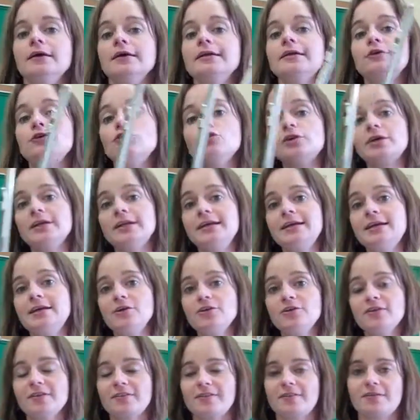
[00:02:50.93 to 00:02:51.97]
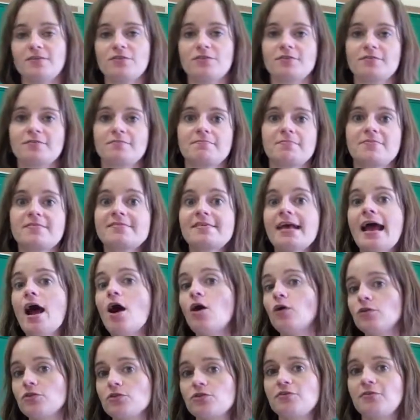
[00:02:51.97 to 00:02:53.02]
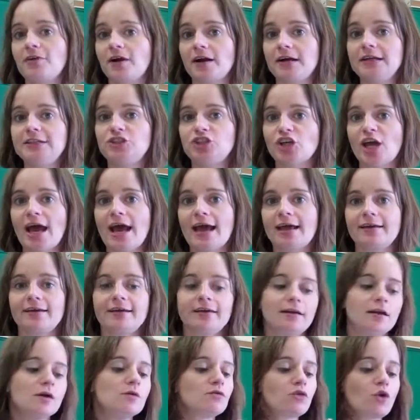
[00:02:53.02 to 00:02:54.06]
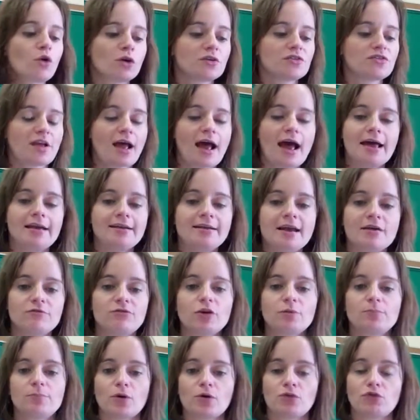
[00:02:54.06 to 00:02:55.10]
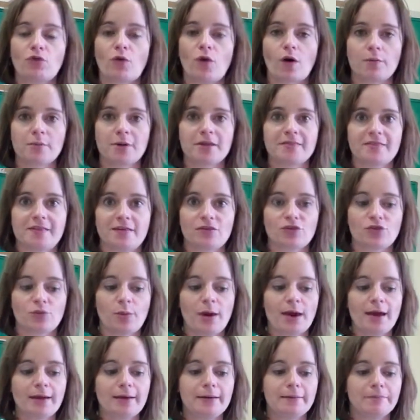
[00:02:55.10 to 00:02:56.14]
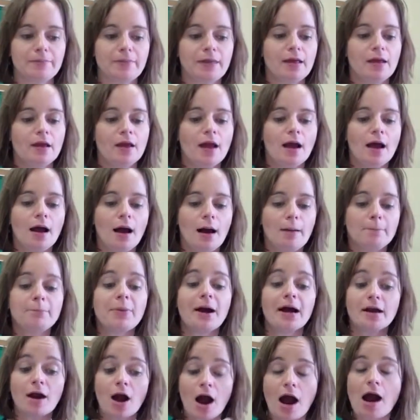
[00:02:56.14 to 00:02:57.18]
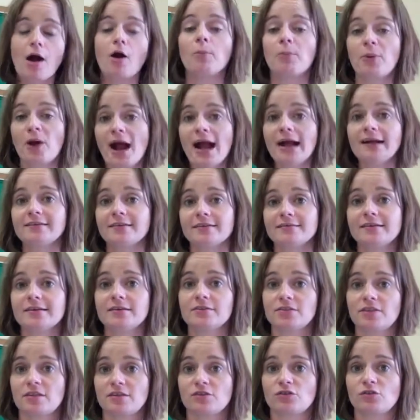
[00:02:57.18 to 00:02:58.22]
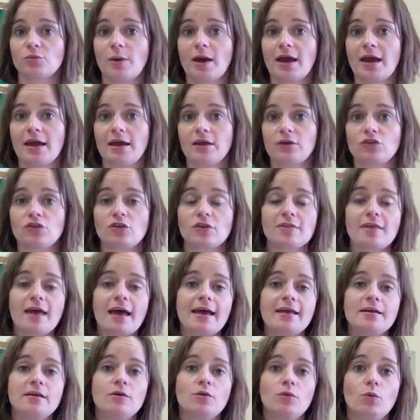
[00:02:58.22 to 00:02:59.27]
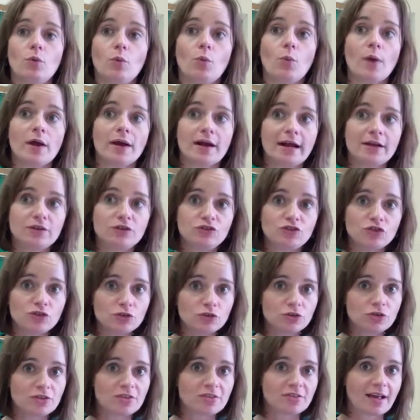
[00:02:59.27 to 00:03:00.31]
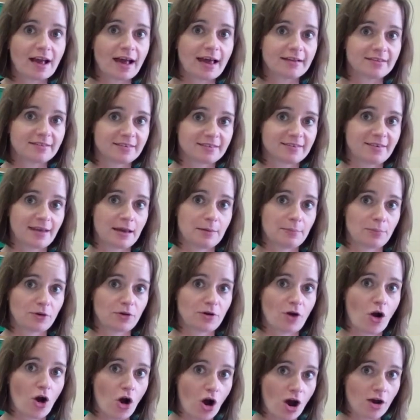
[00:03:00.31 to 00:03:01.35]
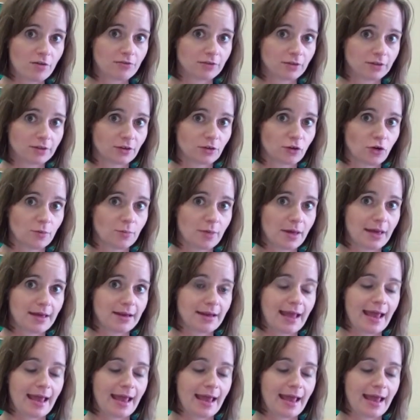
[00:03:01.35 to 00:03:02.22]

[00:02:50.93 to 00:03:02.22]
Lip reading: Now you can hear that this sounds very jagged, and of course I'd never perform it this way. But I'll practice it this way so that when I do decide to taper off a little bit